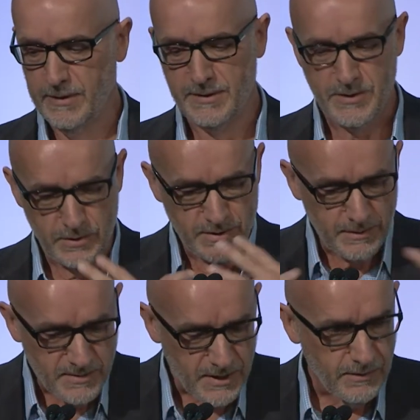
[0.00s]
as soon as I
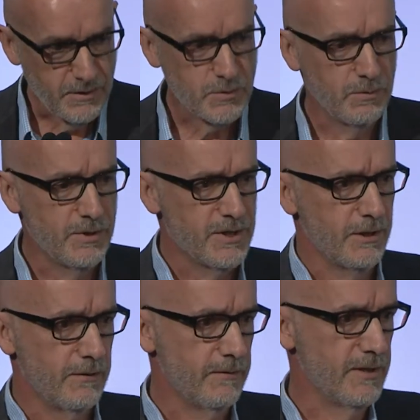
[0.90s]
say those words, I
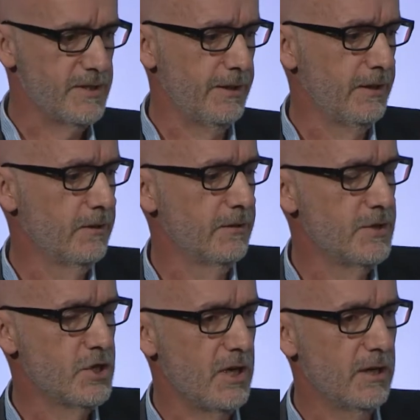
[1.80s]
know that they're technical and
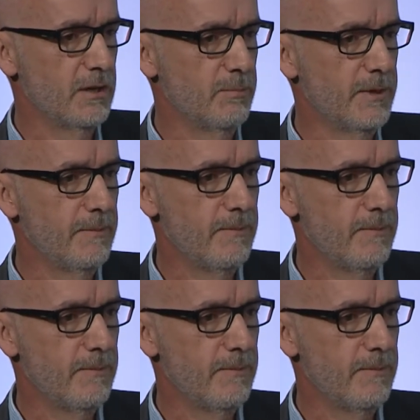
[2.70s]
jargon, but